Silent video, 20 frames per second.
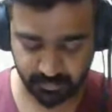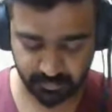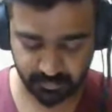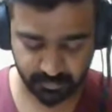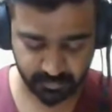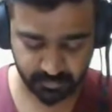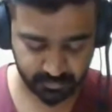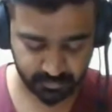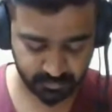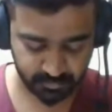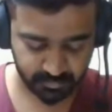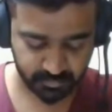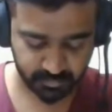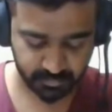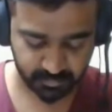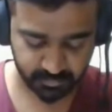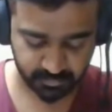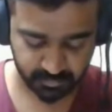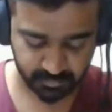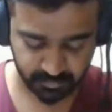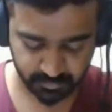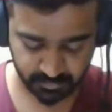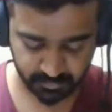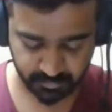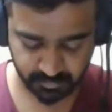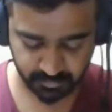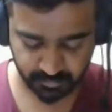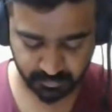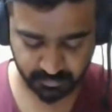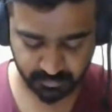
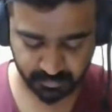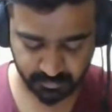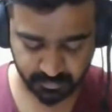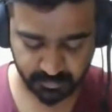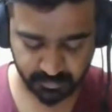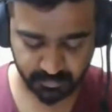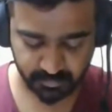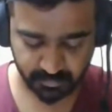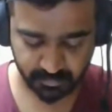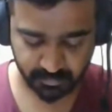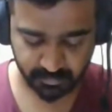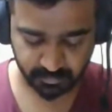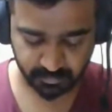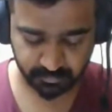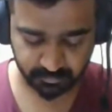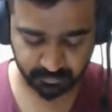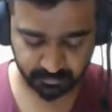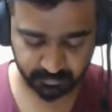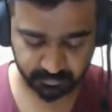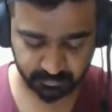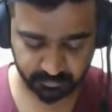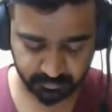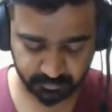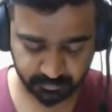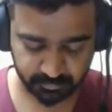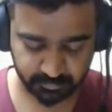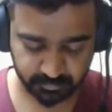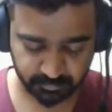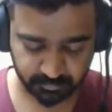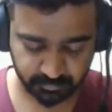
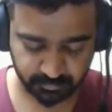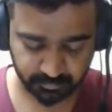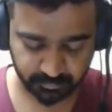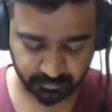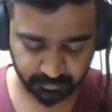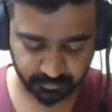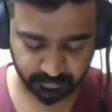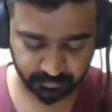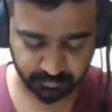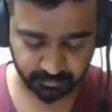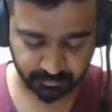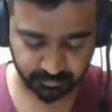Nothing is said.